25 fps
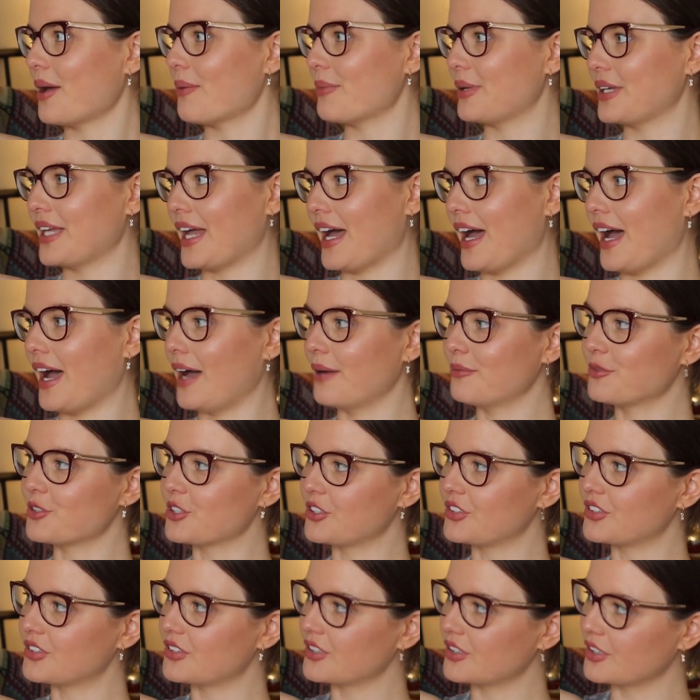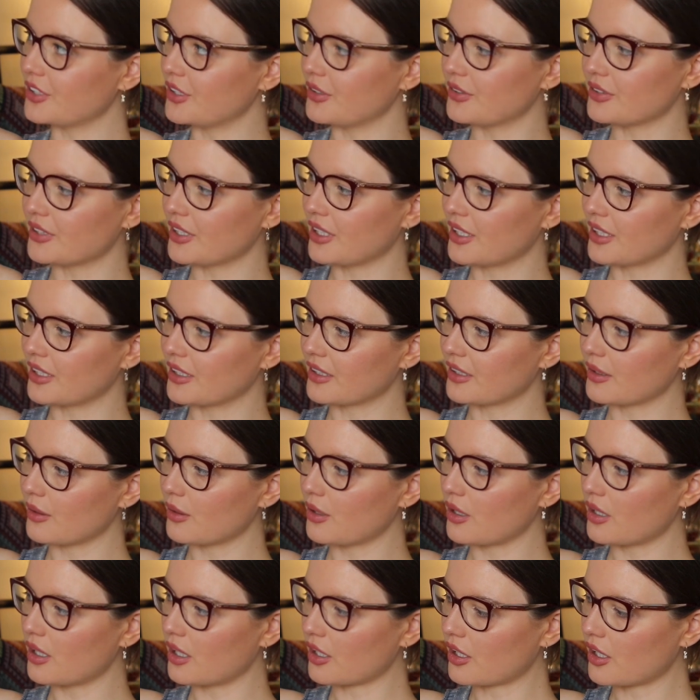But yeah, I'm just using
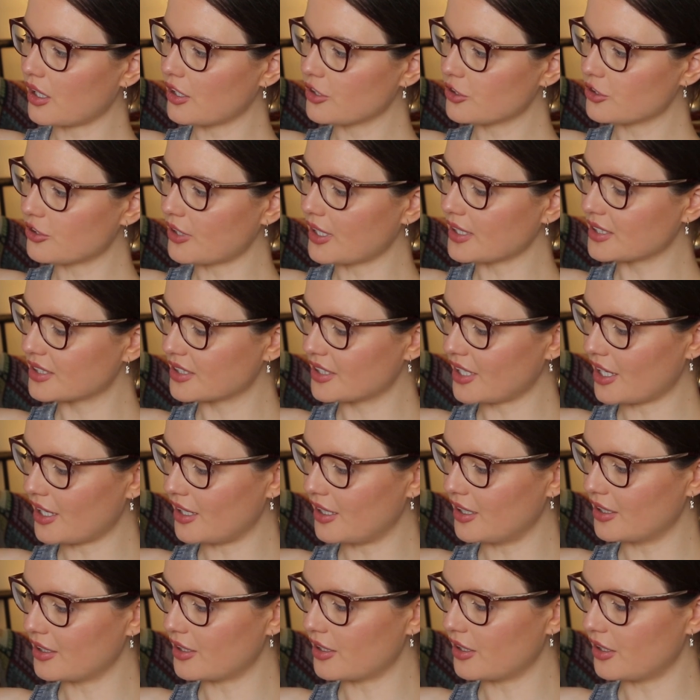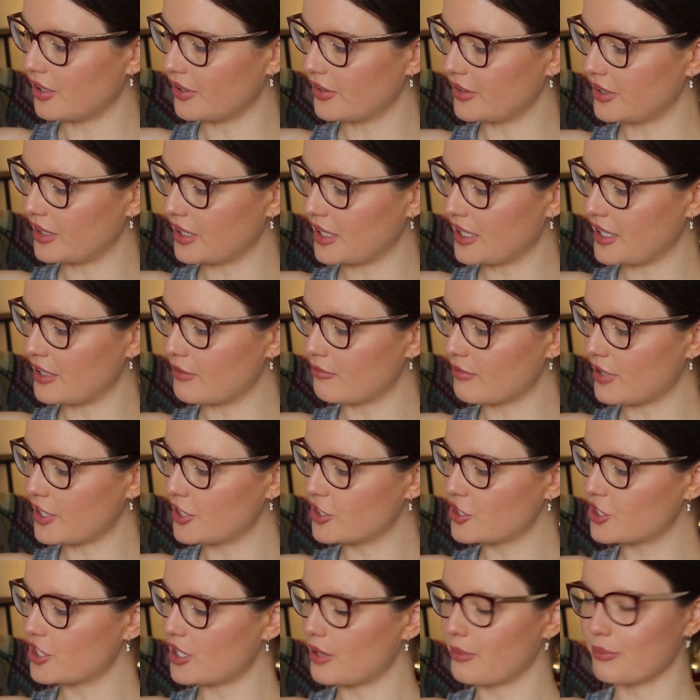a contrast yarn on the
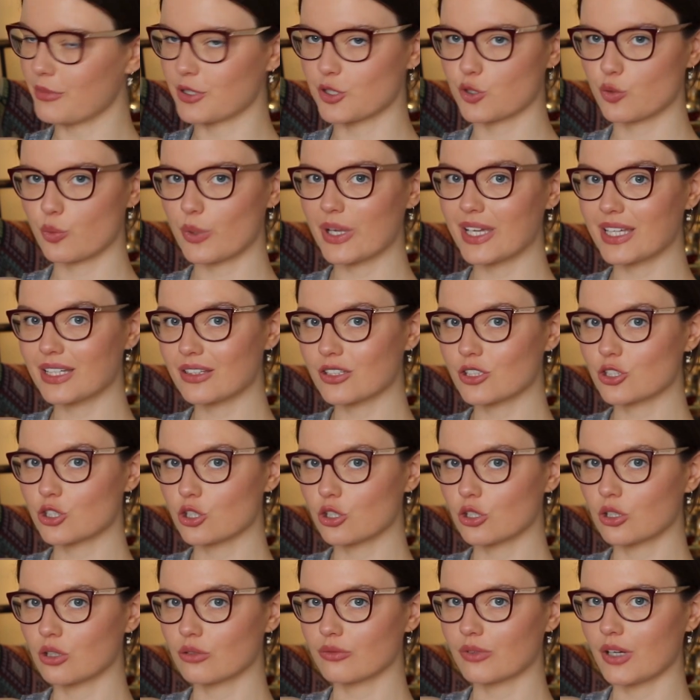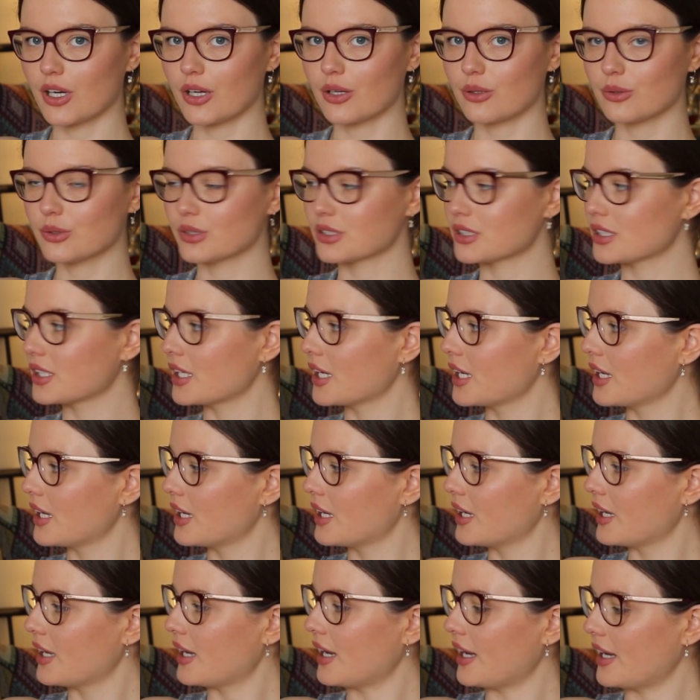ridge in between the short rows,
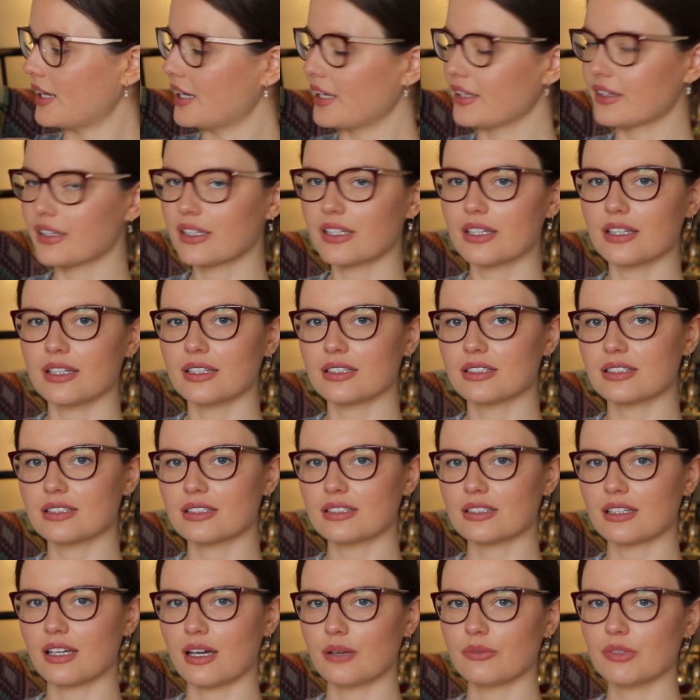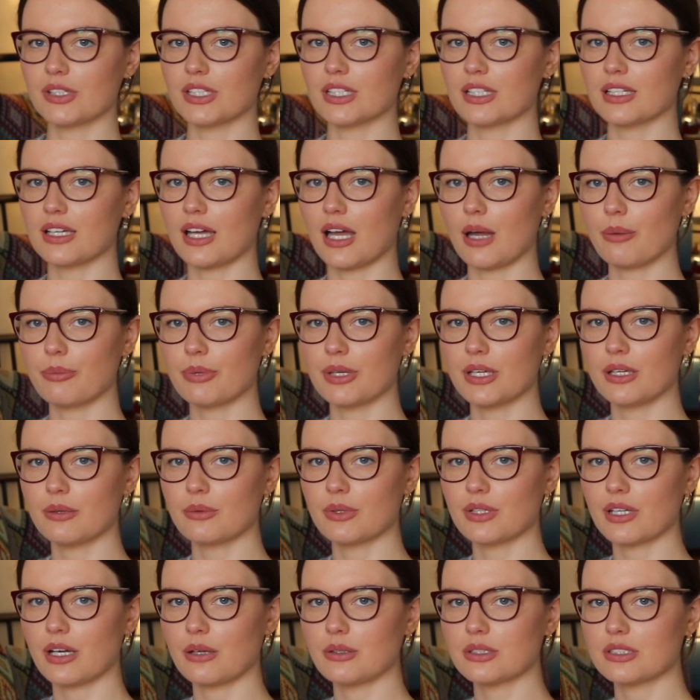and I think I'm really happy
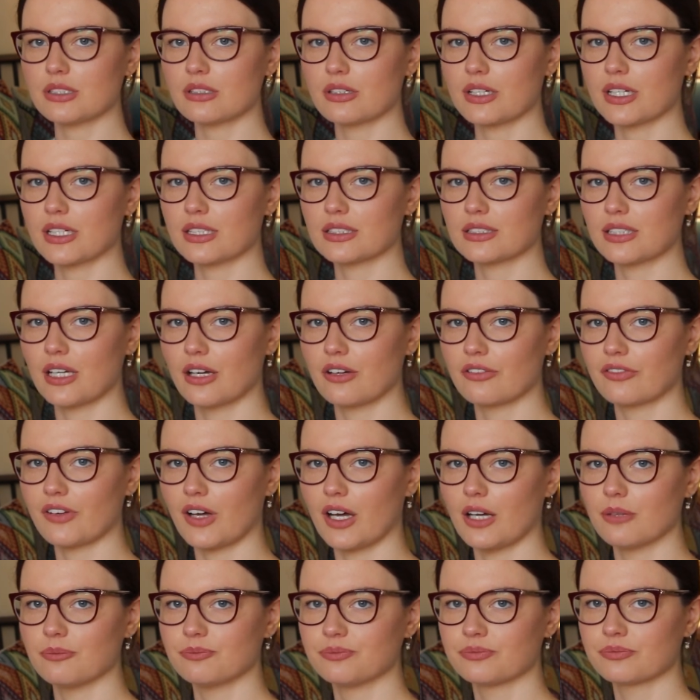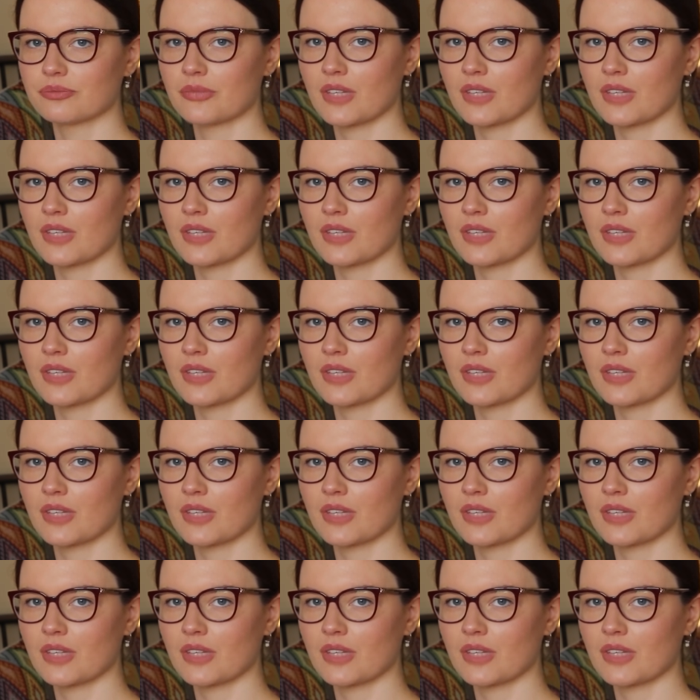with how it's looking so far.